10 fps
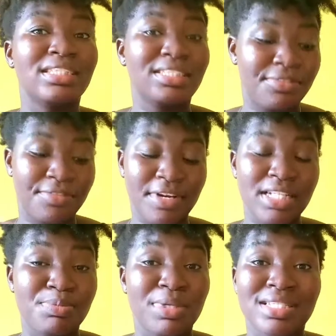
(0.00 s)

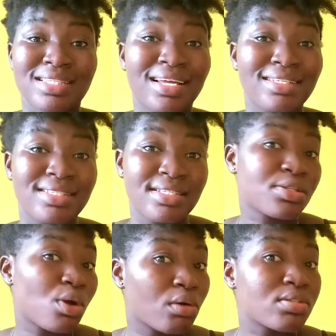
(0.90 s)
different personalities
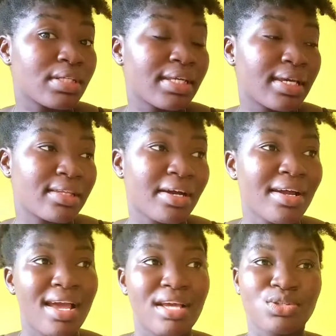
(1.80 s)
altogether,
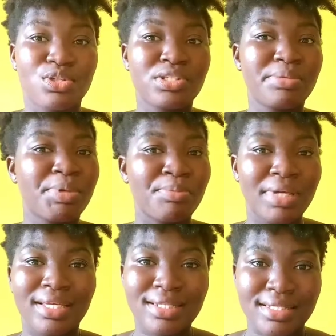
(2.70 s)
and so you shouldn't be
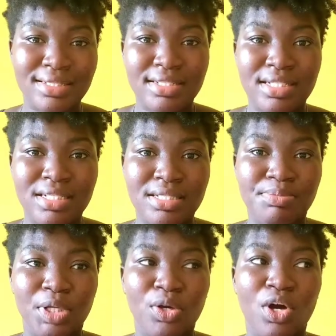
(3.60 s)
making decisions
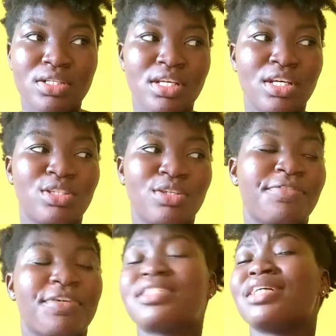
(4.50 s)
because your
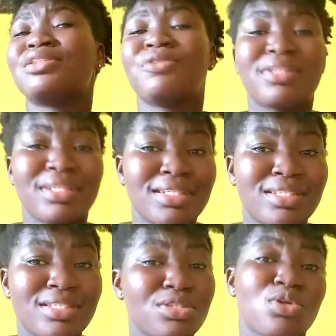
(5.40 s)
friends are doing
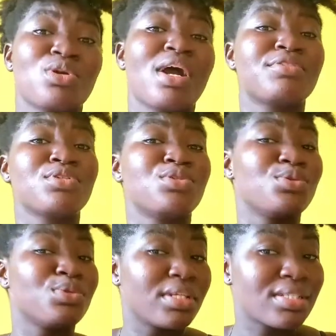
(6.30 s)
this, so you have to
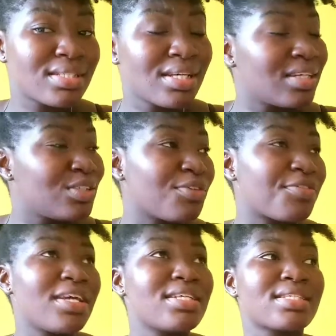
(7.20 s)
do this. Your
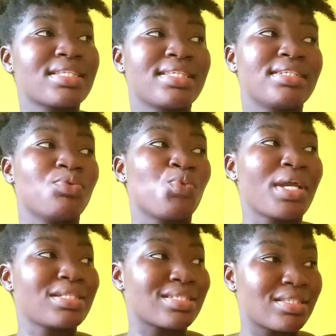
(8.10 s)
friends
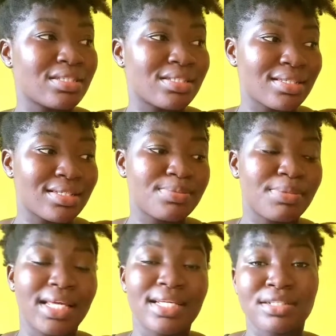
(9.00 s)
went to this
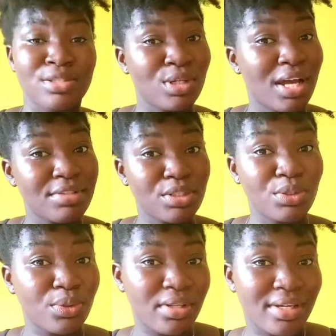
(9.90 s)
place, and so you have to
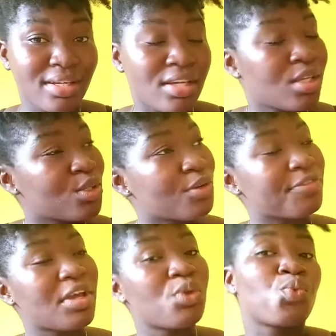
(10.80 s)
go there. Your
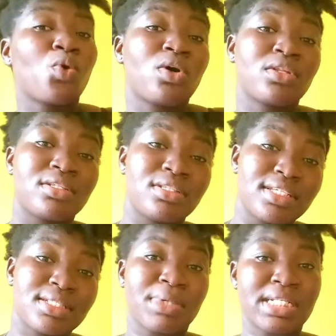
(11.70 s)
friend wore
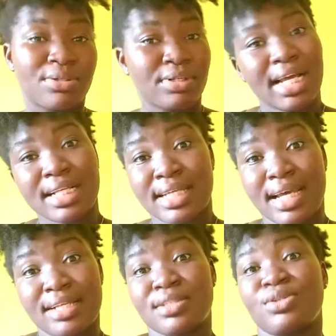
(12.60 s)
this particular
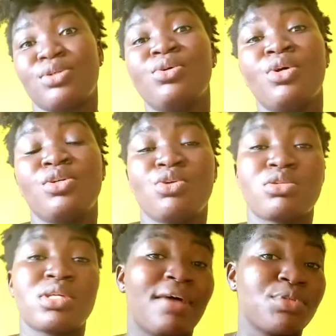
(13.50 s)
attire, so you
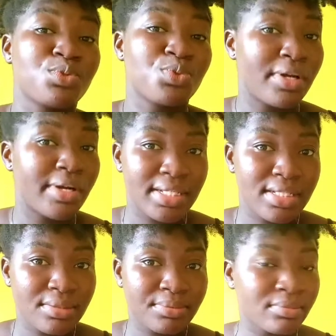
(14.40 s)
also have to wear
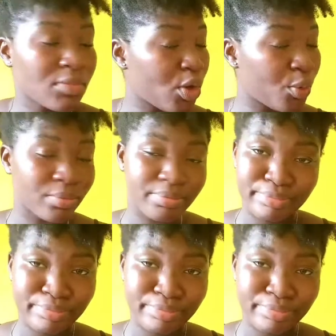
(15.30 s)
it. No,